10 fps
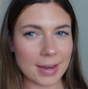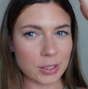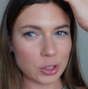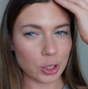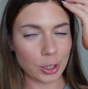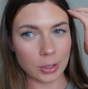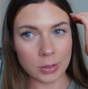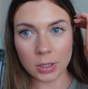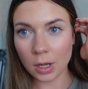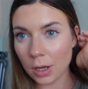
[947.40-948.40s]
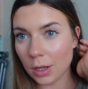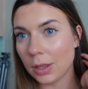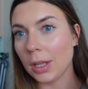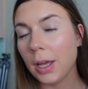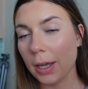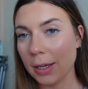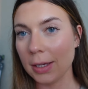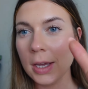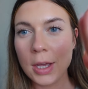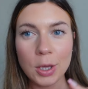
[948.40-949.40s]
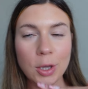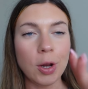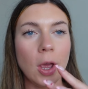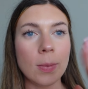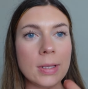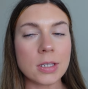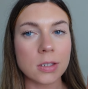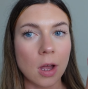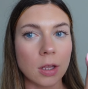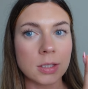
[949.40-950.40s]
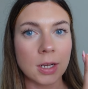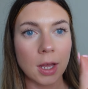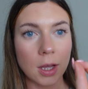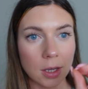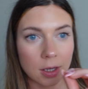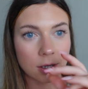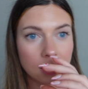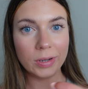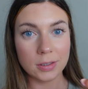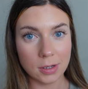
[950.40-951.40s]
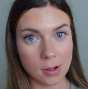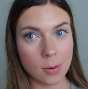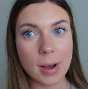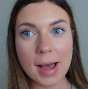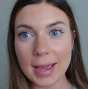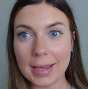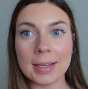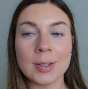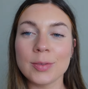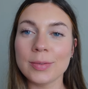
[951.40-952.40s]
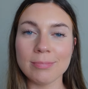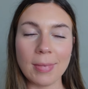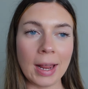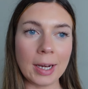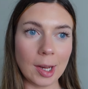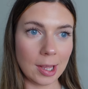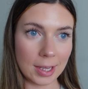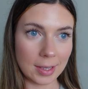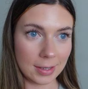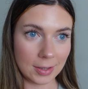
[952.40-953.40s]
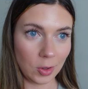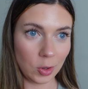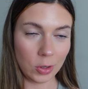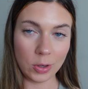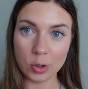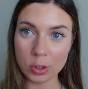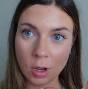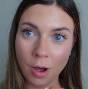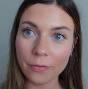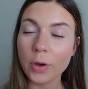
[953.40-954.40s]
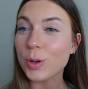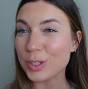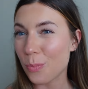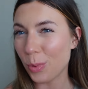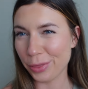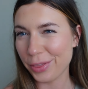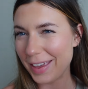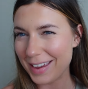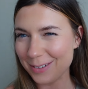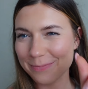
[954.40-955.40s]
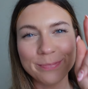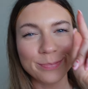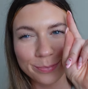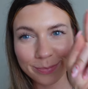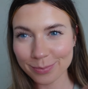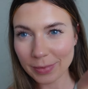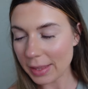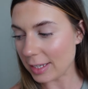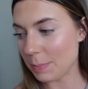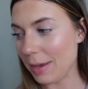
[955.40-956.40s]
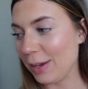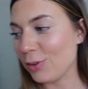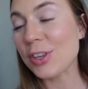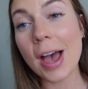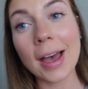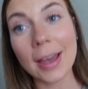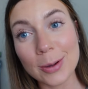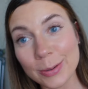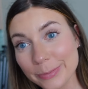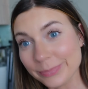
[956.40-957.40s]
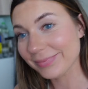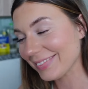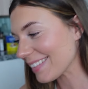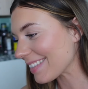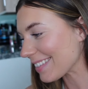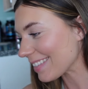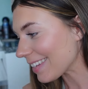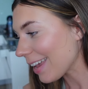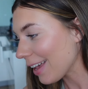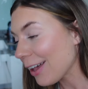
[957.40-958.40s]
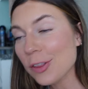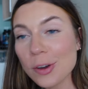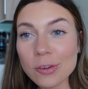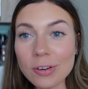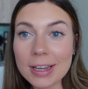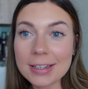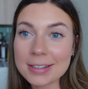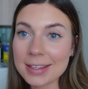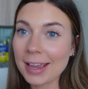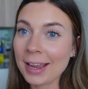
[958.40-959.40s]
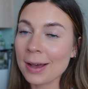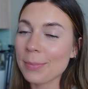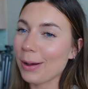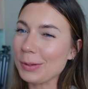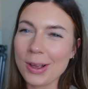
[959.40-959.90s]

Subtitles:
interlude, I can't lie. You know when you start to like dwindle away and like you just can't focus on one thing? That's me. So the great thing about